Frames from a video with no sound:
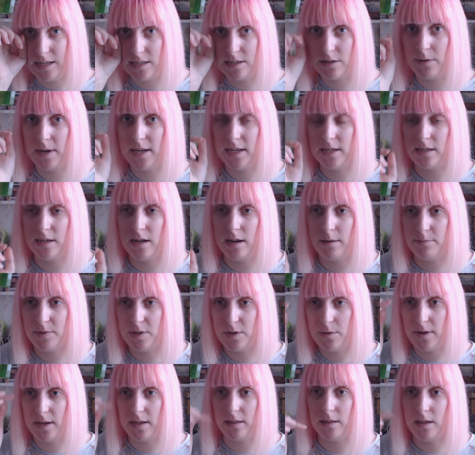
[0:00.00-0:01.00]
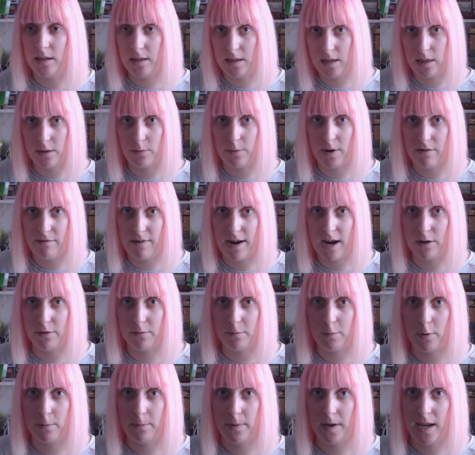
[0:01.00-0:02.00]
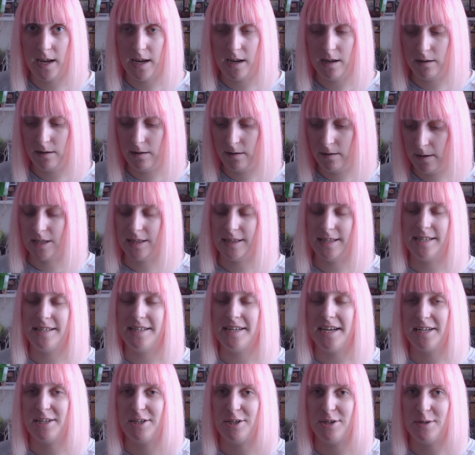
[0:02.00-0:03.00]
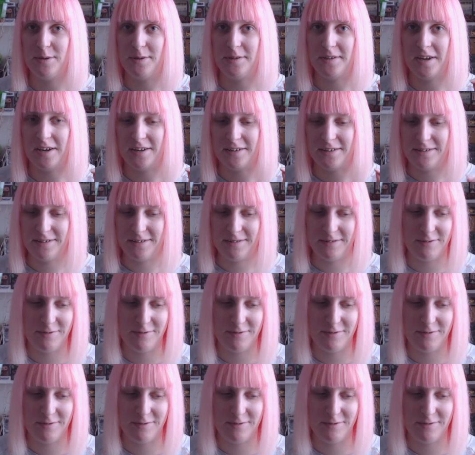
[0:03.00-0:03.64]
so I ended up doing it the other way around properly. These tattoos are